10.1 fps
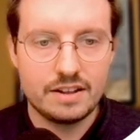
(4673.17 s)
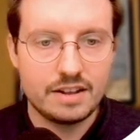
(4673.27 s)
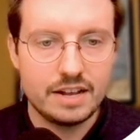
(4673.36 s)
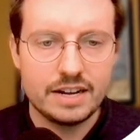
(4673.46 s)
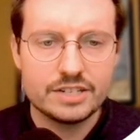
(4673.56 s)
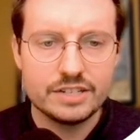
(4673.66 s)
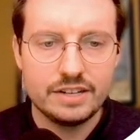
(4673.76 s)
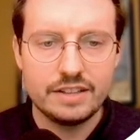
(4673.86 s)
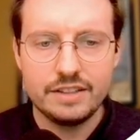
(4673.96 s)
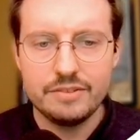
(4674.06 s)
and actually,
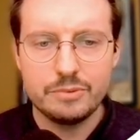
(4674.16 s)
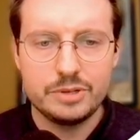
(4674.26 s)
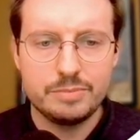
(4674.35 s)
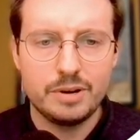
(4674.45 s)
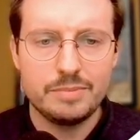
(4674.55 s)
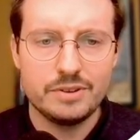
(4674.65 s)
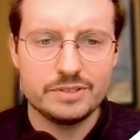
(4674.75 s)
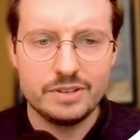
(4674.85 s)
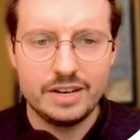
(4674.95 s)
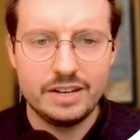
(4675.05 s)
I think we should probably
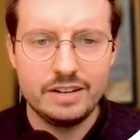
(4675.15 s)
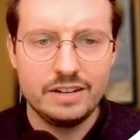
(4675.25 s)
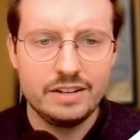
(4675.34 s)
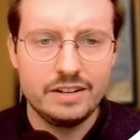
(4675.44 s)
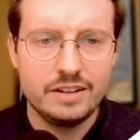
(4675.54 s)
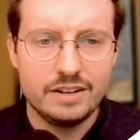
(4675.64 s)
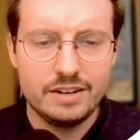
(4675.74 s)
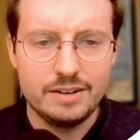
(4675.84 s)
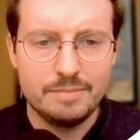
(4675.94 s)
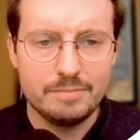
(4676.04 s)
also add
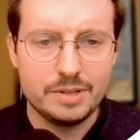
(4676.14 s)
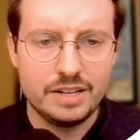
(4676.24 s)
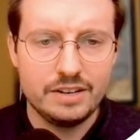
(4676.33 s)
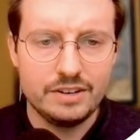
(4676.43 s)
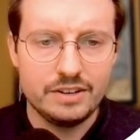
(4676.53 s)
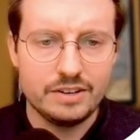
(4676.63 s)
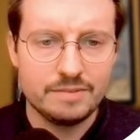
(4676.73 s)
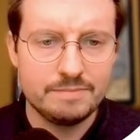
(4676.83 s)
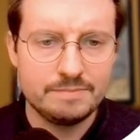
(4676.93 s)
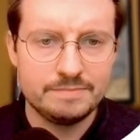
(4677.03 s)
player
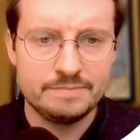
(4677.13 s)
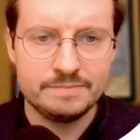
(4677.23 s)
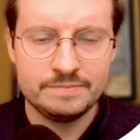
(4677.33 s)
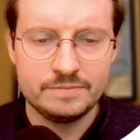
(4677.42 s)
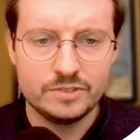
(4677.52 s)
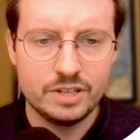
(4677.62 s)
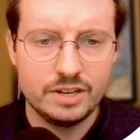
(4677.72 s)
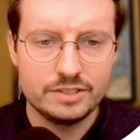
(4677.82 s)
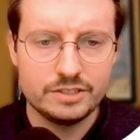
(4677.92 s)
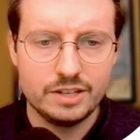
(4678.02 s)

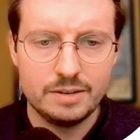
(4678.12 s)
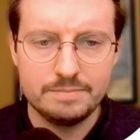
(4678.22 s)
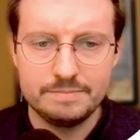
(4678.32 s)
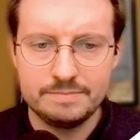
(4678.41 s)
dot stop